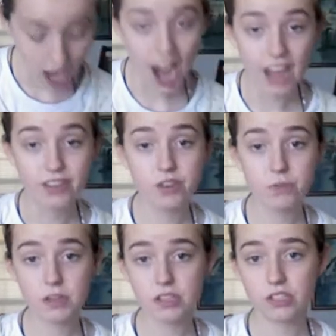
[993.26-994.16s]
I do
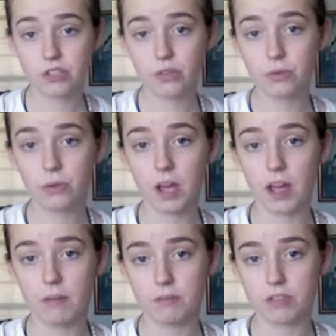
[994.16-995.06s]
want to
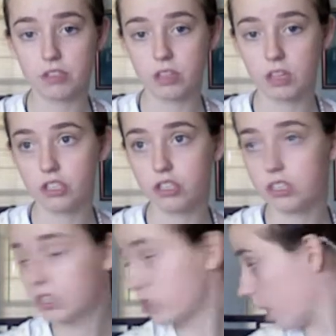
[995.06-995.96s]

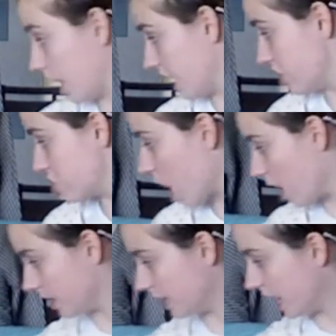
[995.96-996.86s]
start a
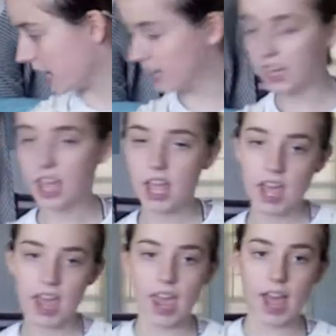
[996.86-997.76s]
shawl again,
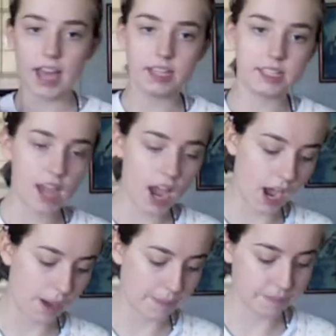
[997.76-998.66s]
and
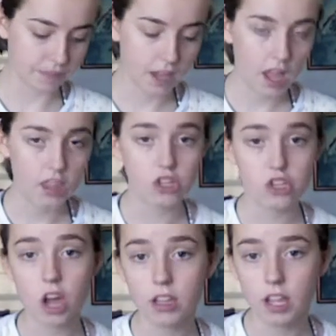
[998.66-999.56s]
the
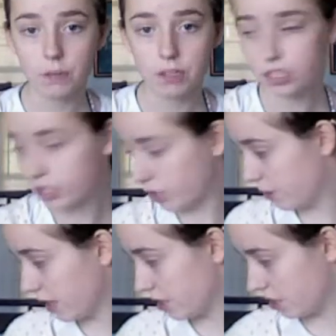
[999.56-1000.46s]
shawl that I want to do
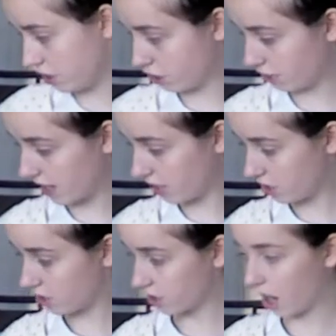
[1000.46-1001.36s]
is the Serrated
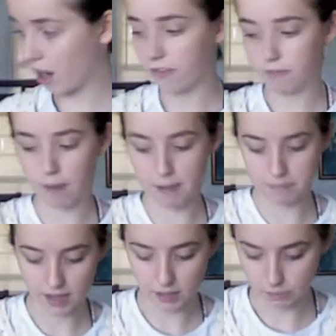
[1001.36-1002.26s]
Scarf by
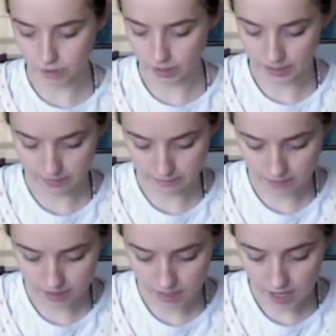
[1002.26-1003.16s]
Megan
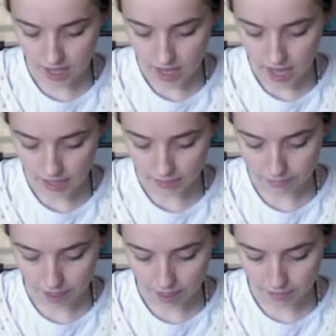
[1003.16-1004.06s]
Williams. I can
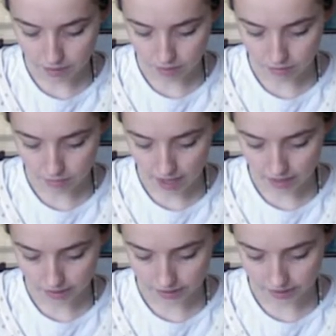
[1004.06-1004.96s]
probably pull up the
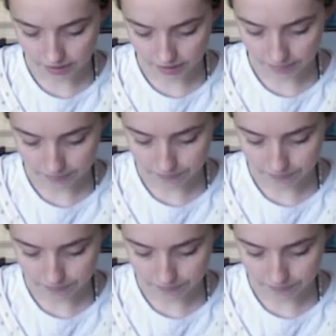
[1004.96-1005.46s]
pattern here.